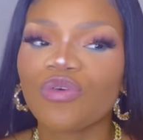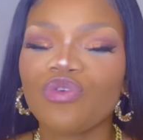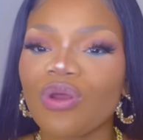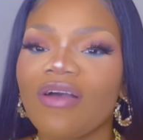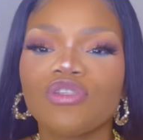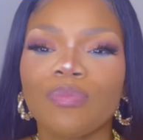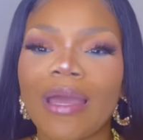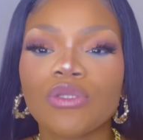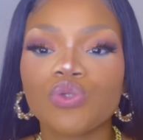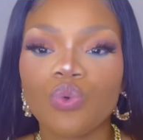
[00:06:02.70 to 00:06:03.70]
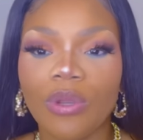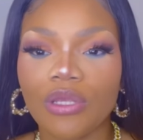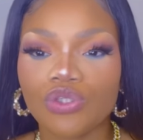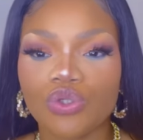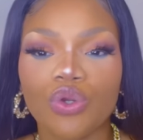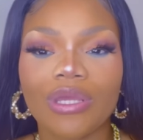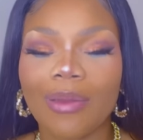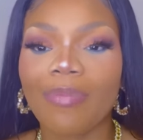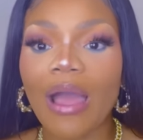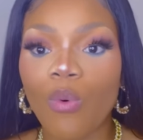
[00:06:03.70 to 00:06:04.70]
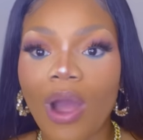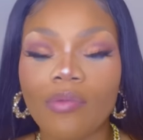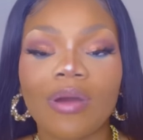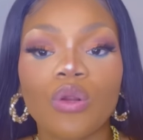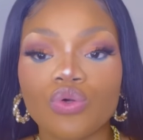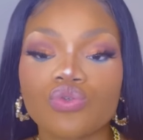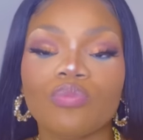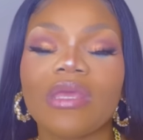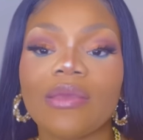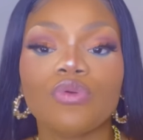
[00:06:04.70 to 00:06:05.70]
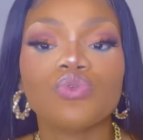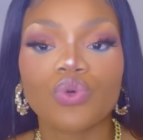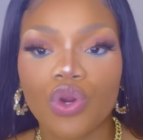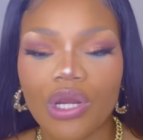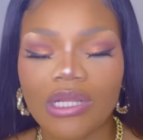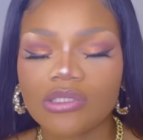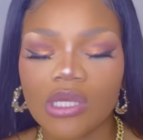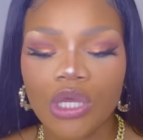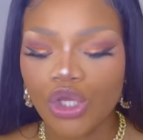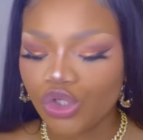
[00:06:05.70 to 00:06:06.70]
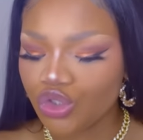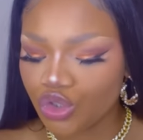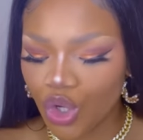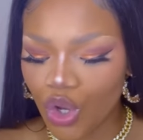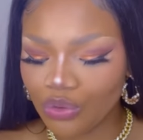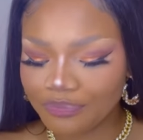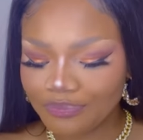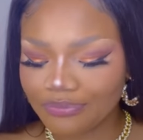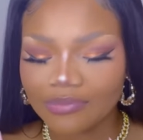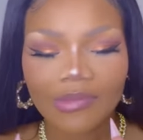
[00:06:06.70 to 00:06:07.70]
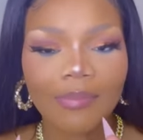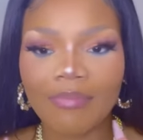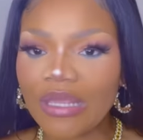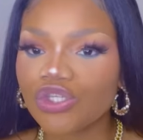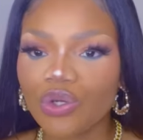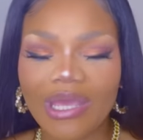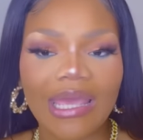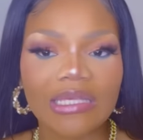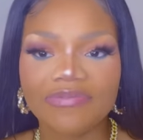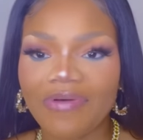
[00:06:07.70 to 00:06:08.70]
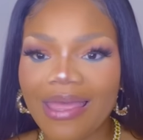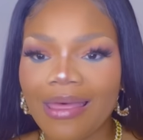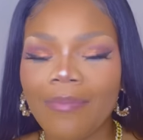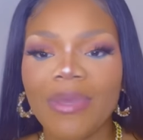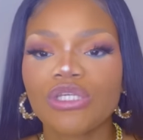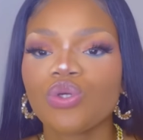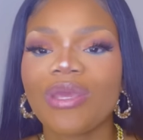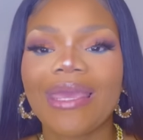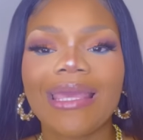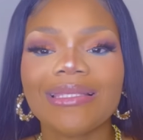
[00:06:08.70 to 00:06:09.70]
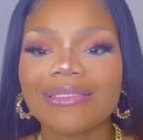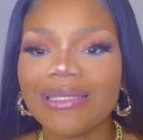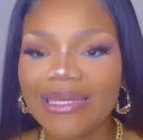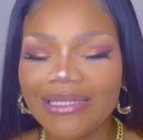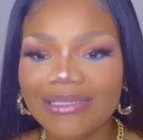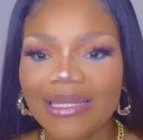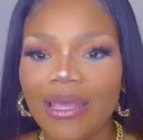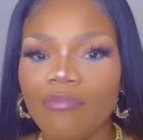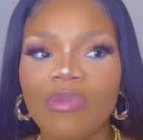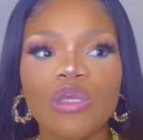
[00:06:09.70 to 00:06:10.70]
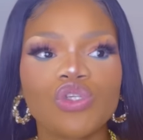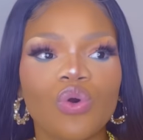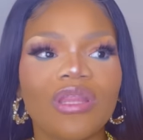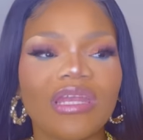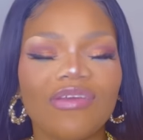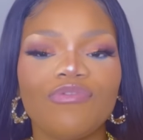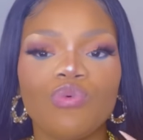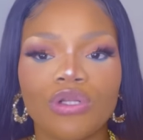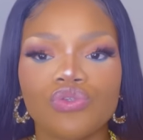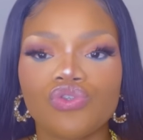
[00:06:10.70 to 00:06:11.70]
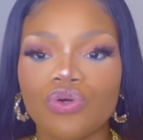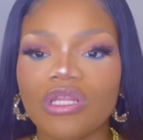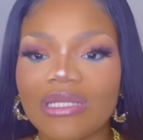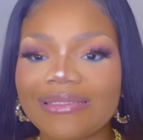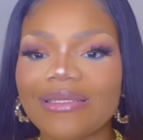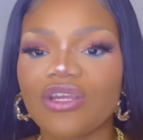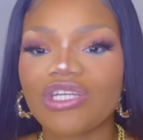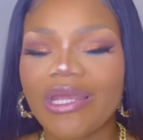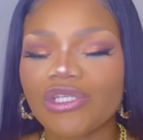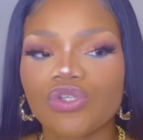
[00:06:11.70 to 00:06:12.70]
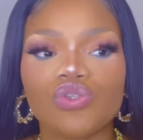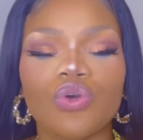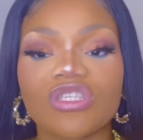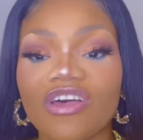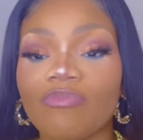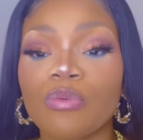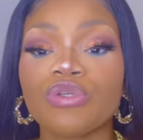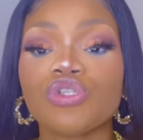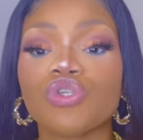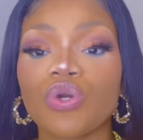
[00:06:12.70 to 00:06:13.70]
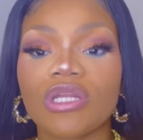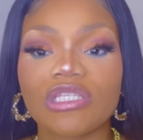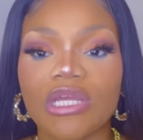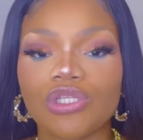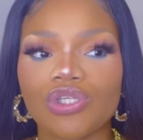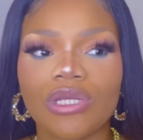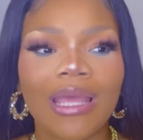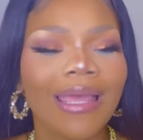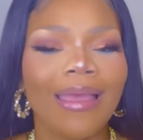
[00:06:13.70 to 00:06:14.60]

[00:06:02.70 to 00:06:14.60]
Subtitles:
of you don't have to buy two wigs. You know, you can buy one but also be able to curl it. So make sure your hair is fire. Make sure your hair is neat. Make sure that if you want to draw the necessary attention to yourself, but which is good attention,